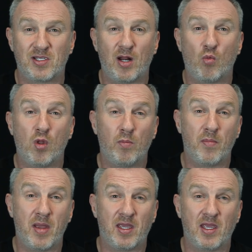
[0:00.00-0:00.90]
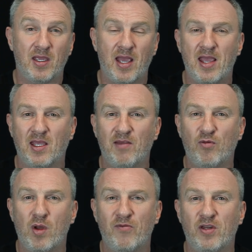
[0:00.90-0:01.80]
then I will be making a
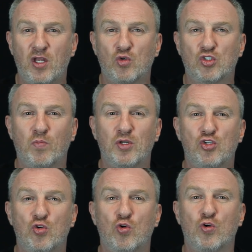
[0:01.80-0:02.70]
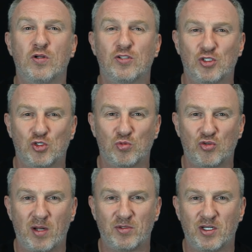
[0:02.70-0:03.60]
giveaway video, so be sure to
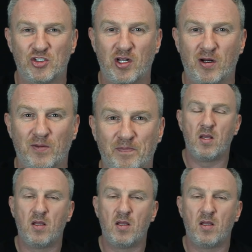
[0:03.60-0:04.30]
subscribe to the channel.